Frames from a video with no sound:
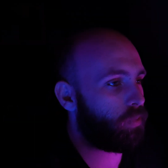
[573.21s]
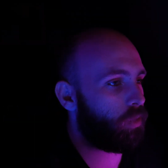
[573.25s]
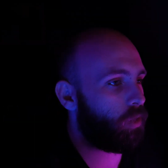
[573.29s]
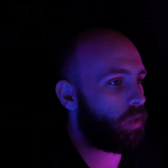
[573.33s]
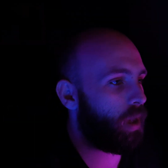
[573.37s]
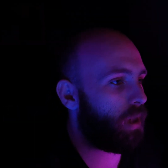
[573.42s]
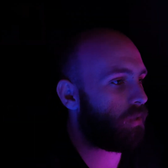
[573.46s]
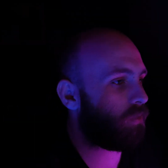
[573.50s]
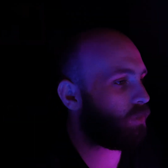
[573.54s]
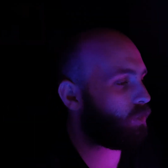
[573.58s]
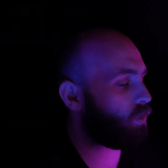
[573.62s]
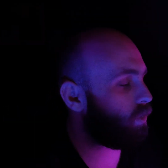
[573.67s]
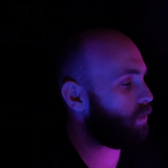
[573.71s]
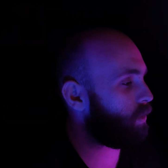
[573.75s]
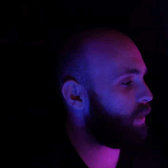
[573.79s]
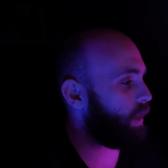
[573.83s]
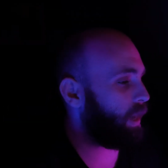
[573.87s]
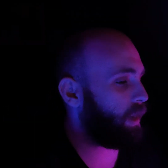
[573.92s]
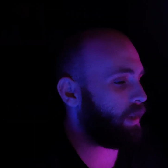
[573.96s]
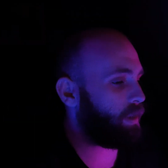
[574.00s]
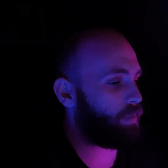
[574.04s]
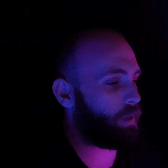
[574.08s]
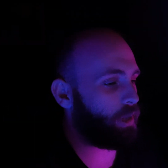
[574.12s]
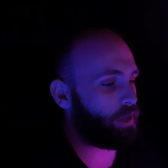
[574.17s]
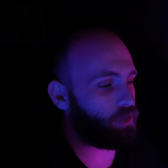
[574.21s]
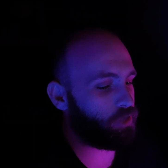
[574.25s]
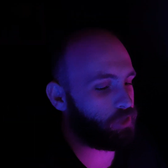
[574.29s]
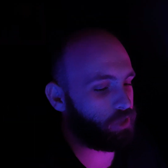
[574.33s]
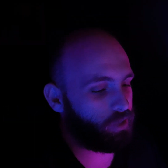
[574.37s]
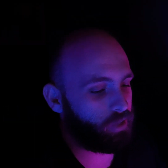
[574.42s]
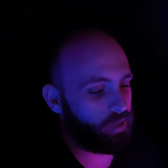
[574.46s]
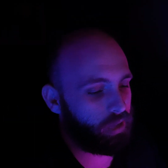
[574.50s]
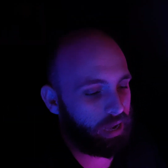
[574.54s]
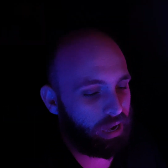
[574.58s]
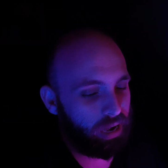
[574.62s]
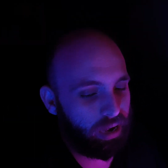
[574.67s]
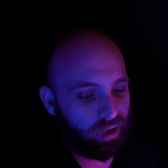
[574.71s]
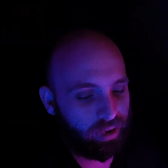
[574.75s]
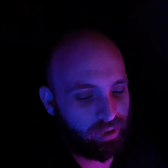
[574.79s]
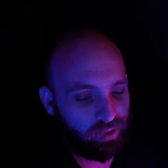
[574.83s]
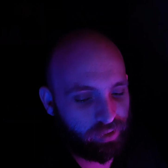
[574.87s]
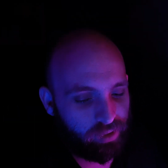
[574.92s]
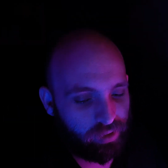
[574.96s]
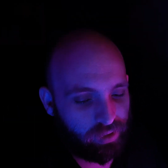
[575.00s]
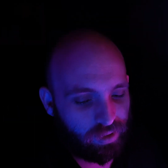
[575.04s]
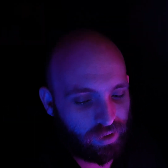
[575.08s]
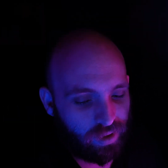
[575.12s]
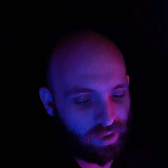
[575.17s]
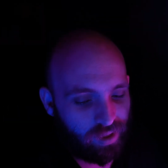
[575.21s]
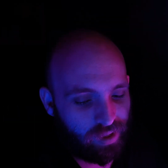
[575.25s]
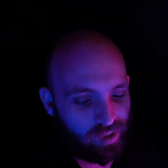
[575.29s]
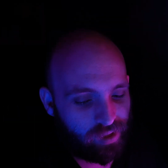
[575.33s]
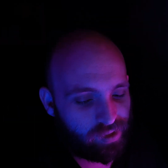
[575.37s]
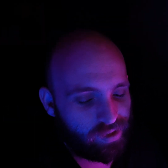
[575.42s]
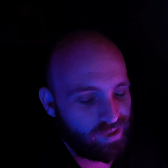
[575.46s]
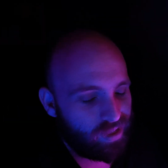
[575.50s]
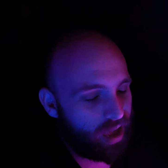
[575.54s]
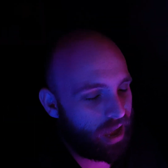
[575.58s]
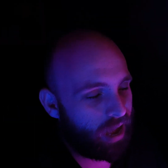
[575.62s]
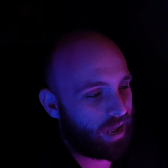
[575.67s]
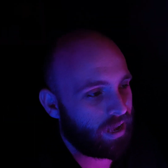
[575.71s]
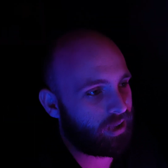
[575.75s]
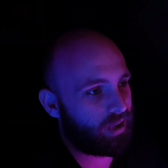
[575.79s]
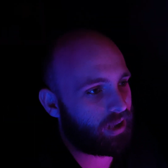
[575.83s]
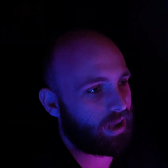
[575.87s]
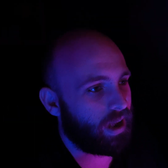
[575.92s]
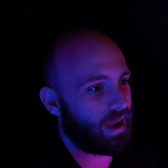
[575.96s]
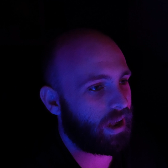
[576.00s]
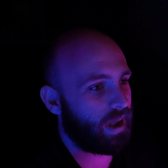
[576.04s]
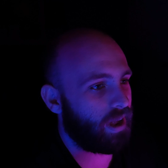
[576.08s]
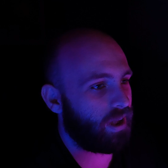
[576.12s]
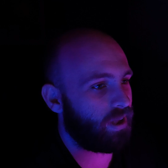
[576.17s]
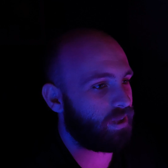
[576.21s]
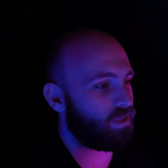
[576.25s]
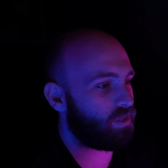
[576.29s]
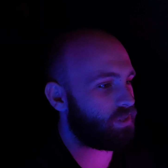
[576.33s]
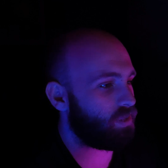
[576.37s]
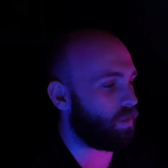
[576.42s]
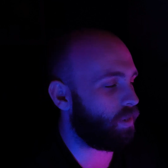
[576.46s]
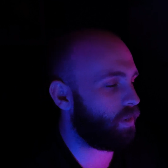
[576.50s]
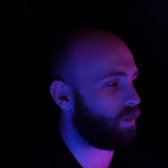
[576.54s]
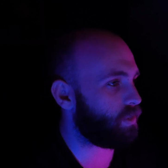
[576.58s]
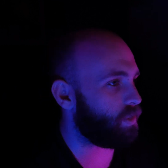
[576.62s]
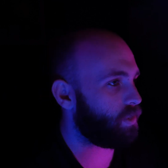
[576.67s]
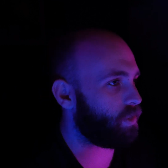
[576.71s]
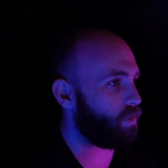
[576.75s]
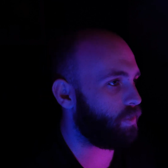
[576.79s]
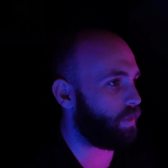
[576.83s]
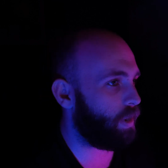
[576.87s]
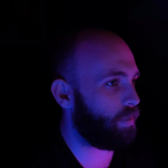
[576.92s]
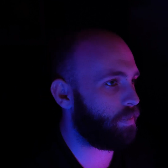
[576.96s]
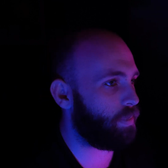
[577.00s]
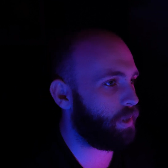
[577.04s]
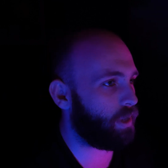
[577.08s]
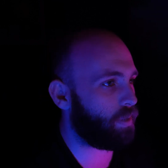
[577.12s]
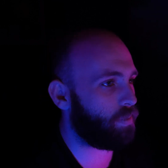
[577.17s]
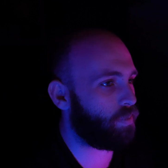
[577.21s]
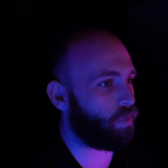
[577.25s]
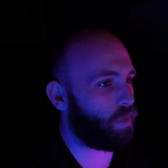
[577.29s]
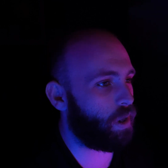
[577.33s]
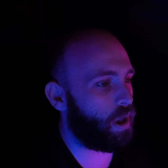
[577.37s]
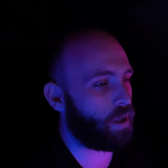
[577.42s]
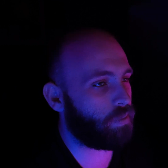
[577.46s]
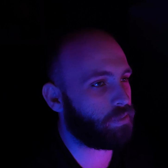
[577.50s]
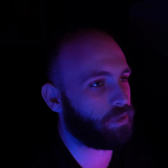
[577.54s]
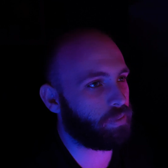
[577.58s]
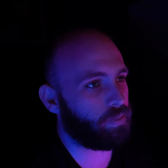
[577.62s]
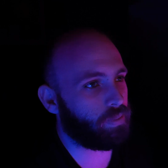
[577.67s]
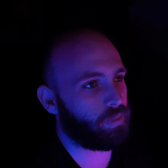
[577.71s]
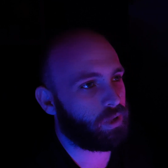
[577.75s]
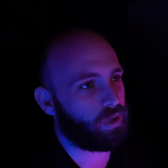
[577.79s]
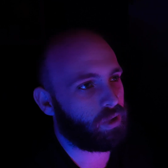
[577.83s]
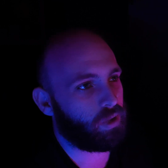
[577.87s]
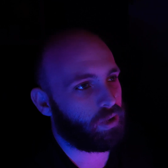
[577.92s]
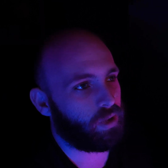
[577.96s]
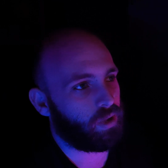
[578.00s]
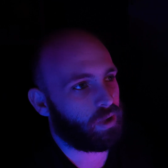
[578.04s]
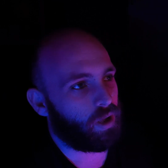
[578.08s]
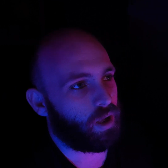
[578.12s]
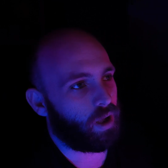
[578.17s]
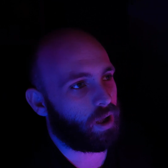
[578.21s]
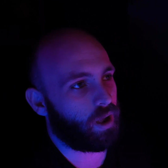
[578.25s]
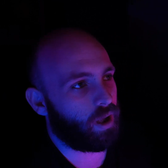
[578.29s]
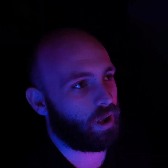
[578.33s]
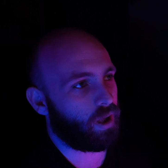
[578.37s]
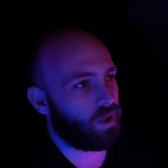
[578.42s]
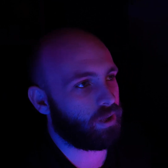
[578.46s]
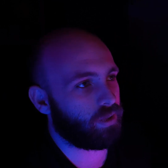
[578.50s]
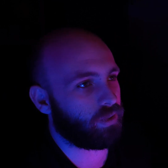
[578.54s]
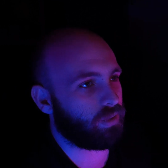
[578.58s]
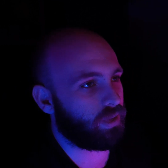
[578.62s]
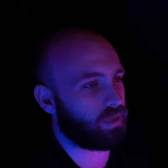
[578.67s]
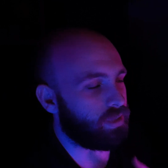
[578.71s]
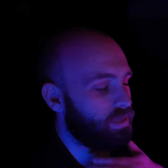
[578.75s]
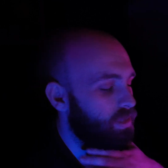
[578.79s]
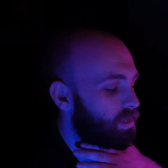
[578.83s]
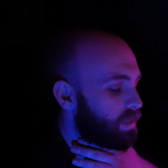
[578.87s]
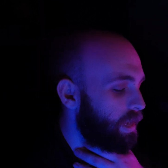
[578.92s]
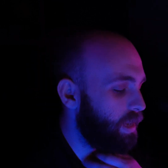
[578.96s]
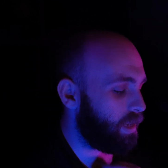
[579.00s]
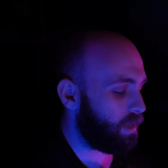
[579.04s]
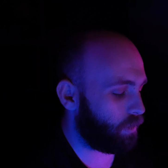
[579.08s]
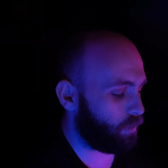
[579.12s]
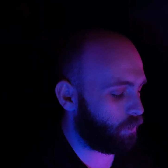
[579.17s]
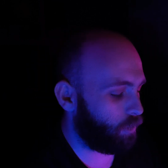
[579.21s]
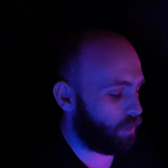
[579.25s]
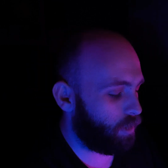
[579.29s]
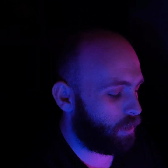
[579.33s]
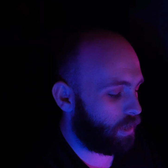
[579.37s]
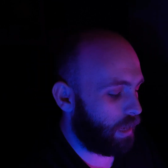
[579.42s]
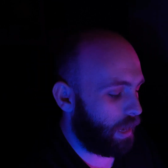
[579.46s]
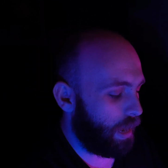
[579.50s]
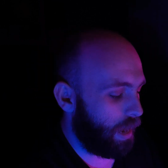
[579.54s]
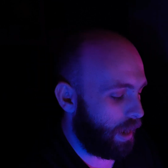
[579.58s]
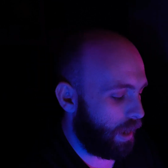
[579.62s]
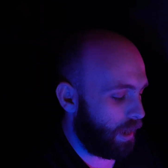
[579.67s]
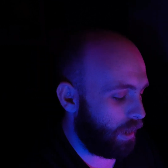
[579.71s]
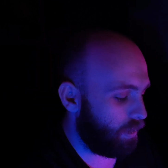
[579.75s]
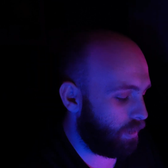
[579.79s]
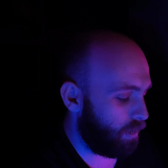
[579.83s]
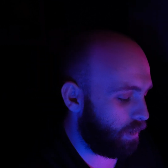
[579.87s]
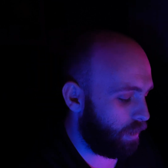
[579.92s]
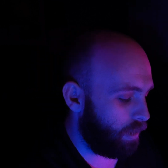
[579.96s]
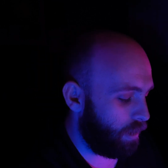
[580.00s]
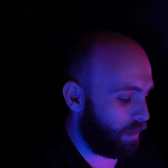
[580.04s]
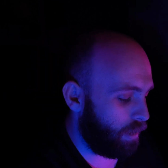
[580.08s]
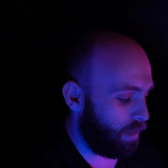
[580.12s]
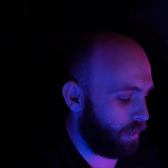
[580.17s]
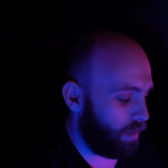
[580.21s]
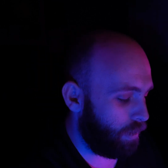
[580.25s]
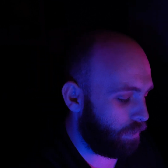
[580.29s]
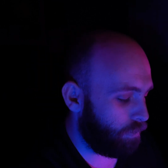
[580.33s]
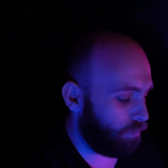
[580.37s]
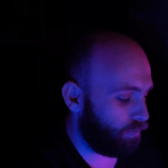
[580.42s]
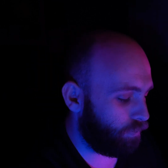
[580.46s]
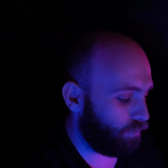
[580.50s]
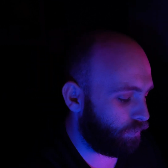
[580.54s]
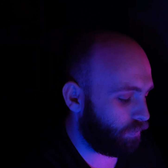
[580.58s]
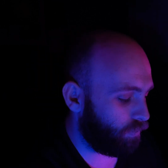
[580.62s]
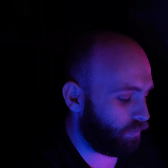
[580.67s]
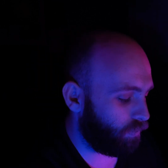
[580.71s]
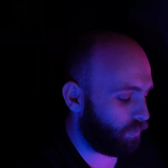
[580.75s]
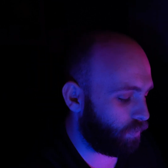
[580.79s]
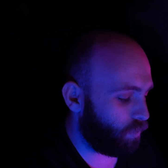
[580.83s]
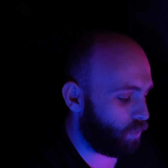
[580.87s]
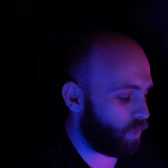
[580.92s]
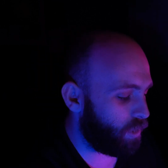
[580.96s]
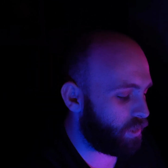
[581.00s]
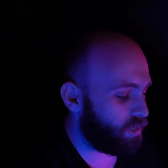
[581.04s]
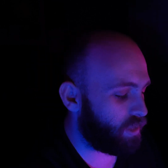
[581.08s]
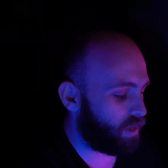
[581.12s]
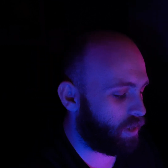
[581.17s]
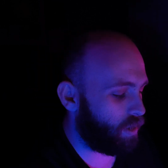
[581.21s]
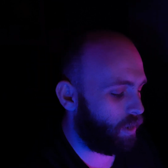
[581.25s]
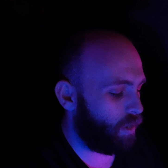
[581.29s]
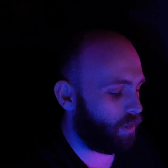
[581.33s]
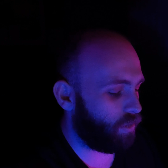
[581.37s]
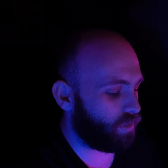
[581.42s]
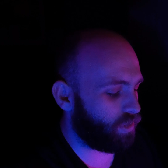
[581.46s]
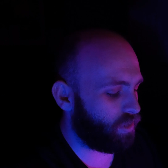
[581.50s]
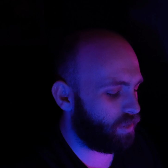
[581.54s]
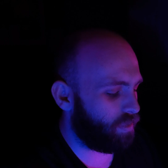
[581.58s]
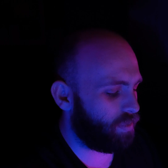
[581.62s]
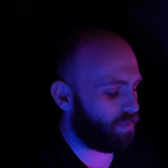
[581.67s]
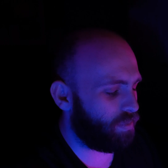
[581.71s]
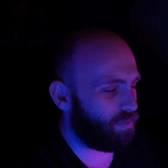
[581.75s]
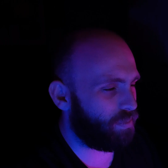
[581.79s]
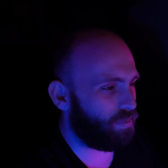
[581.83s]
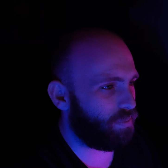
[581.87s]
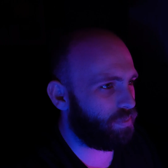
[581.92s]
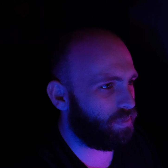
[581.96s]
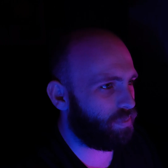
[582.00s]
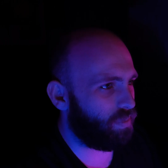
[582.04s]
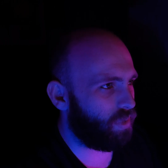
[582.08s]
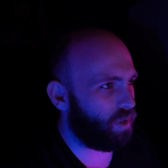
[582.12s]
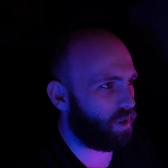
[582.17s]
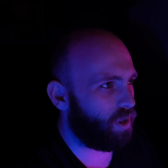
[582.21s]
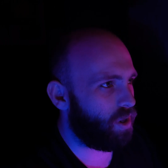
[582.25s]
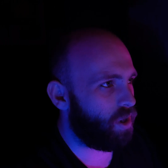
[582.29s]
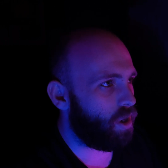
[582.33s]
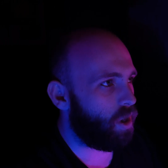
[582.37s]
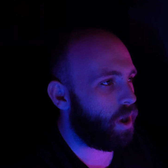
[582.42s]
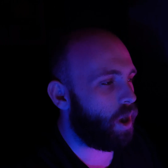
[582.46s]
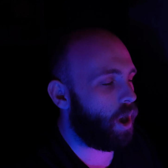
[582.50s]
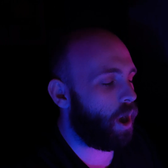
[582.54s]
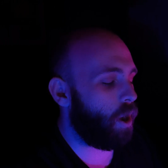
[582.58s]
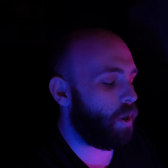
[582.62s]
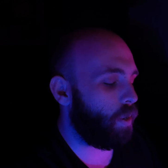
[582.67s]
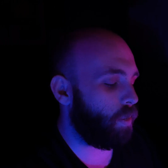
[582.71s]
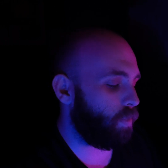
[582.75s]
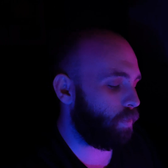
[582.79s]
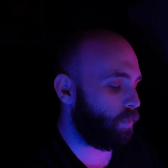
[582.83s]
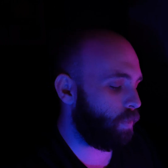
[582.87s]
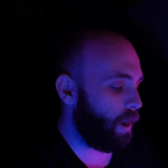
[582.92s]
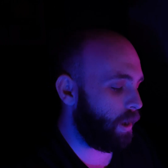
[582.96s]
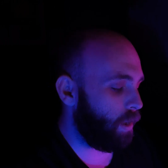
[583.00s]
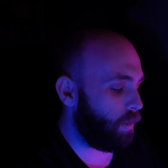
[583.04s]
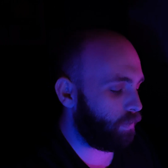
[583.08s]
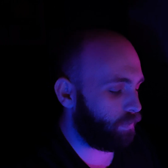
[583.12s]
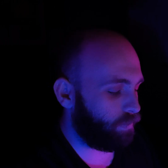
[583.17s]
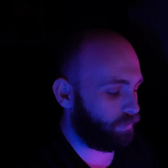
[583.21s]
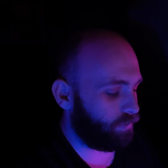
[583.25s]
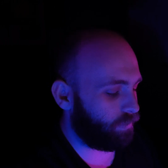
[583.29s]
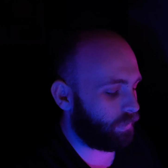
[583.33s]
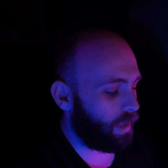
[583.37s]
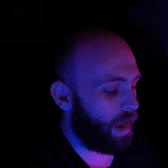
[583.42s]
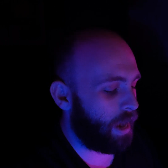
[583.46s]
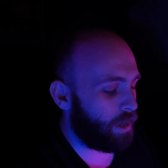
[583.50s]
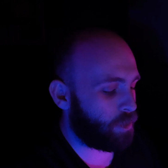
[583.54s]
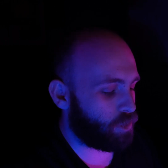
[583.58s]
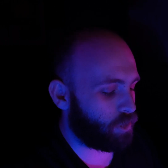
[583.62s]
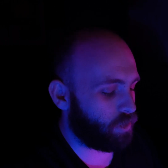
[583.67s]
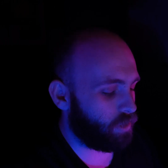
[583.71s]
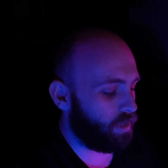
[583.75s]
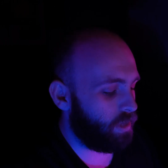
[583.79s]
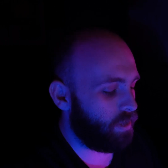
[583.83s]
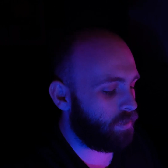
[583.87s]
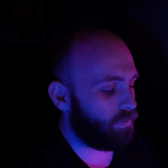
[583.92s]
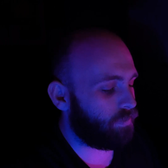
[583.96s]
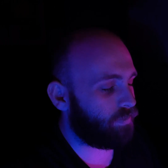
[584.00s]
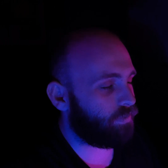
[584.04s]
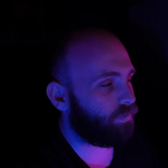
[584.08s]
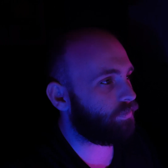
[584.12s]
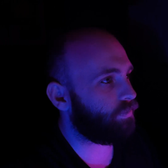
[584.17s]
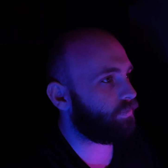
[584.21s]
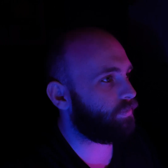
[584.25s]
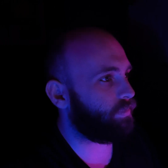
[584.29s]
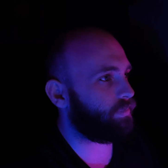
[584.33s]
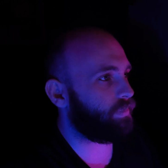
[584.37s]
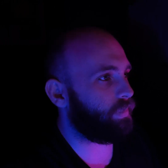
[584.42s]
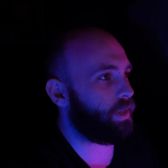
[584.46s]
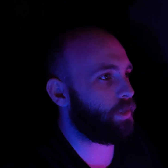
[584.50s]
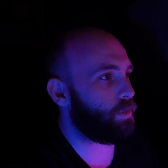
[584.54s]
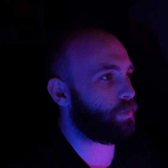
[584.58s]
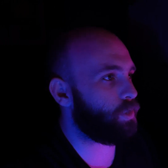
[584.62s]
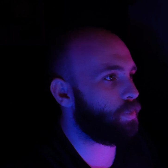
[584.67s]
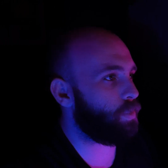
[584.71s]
you have adult animation. And that has also a big problem. Let's take a look at, what is it called? Oh, well, actually, here's a